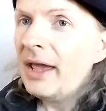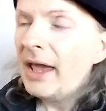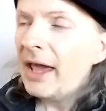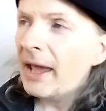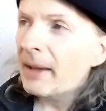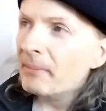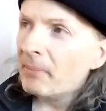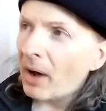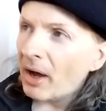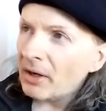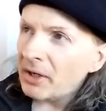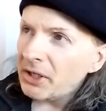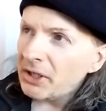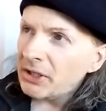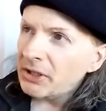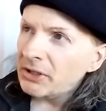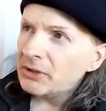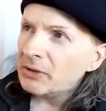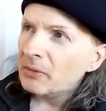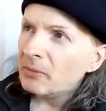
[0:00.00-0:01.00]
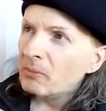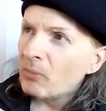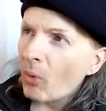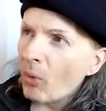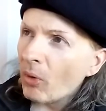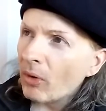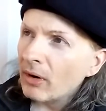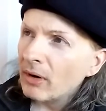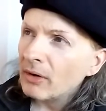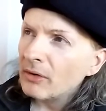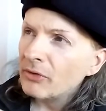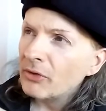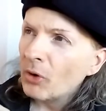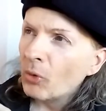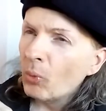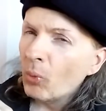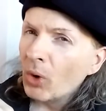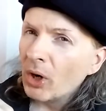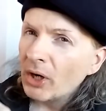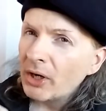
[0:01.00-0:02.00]
embodying more the
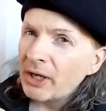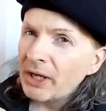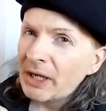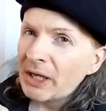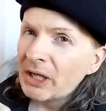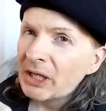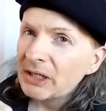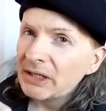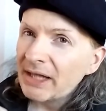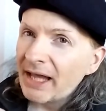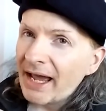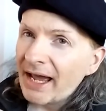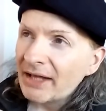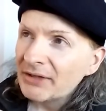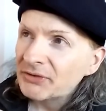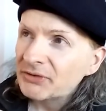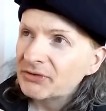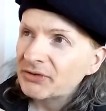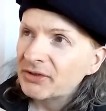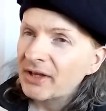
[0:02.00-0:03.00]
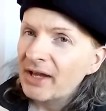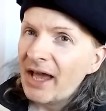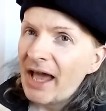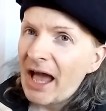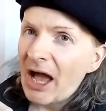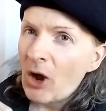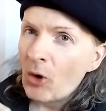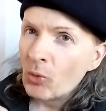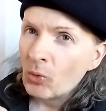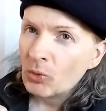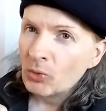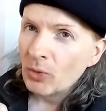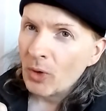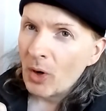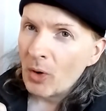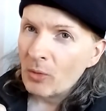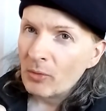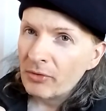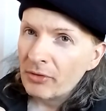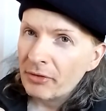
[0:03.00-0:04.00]
working class
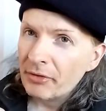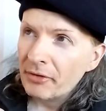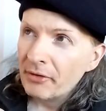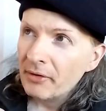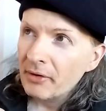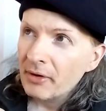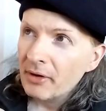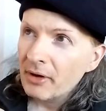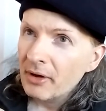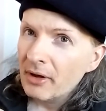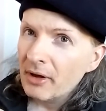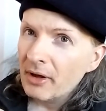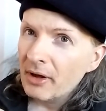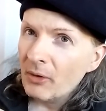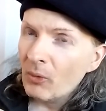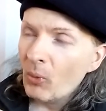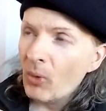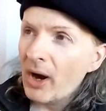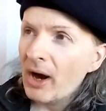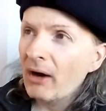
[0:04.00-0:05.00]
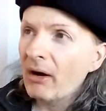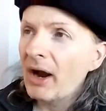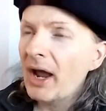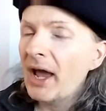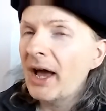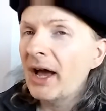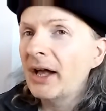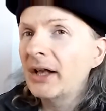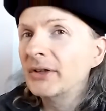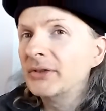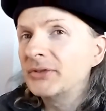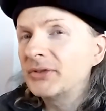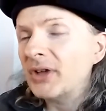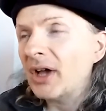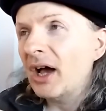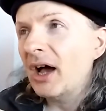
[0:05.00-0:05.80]
outgrowth, whereas,